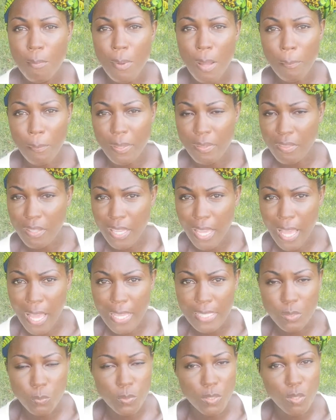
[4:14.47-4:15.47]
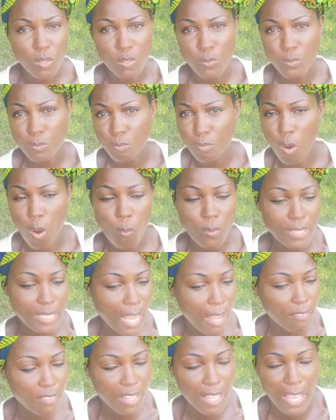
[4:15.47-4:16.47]
pumping the gas, we'd always
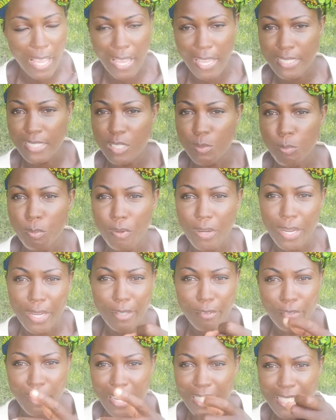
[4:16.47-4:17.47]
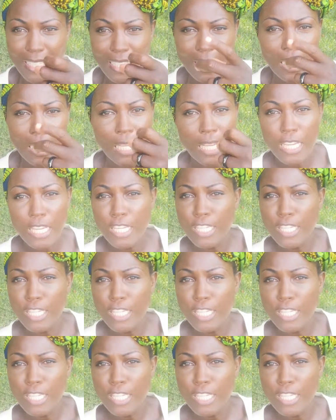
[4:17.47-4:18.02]
have the hand spray ready